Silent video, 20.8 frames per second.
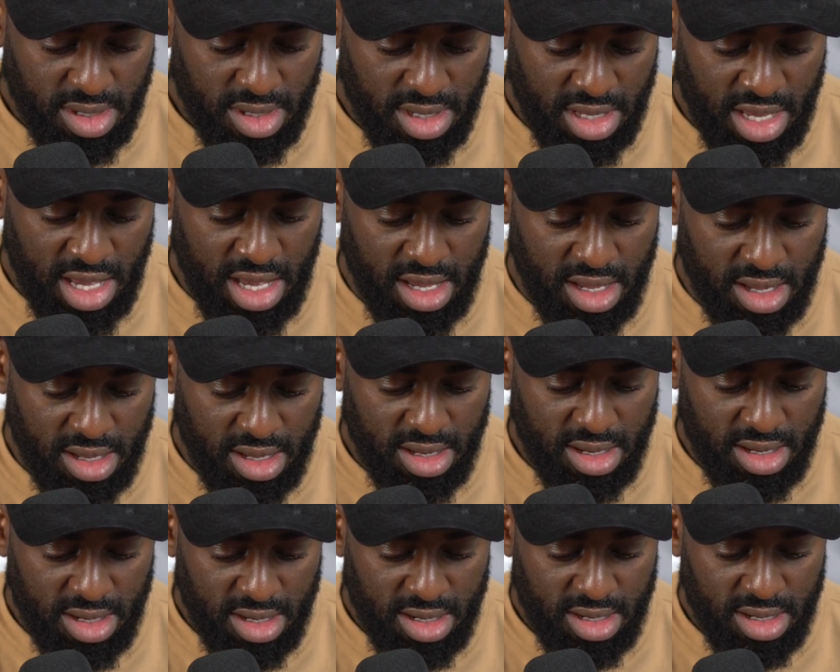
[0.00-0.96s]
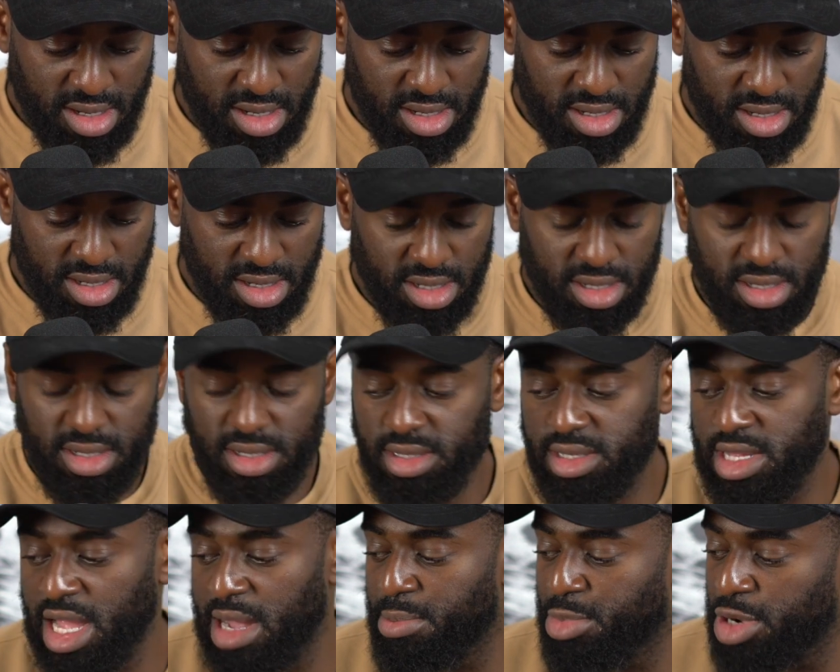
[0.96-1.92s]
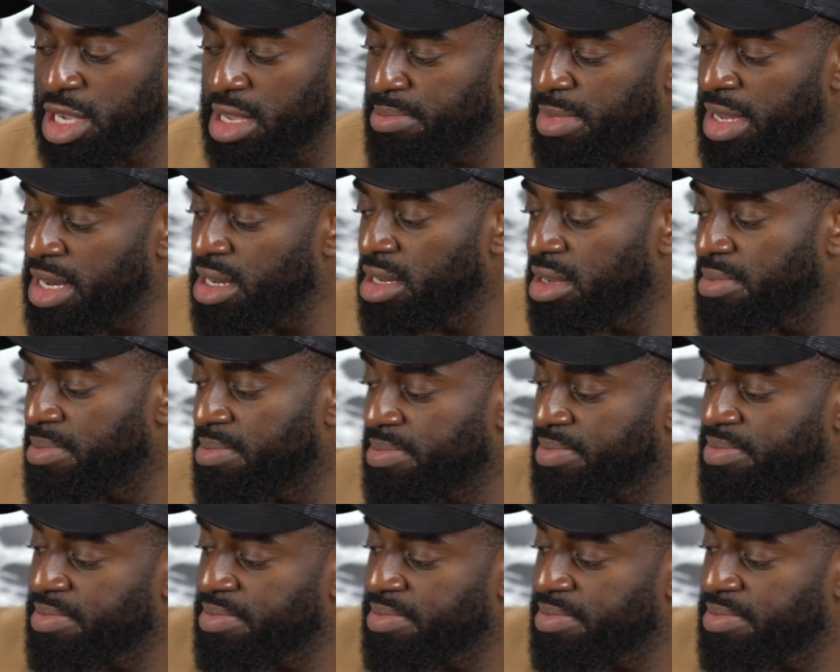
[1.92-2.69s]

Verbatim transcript: yeah, that boy Bellingham,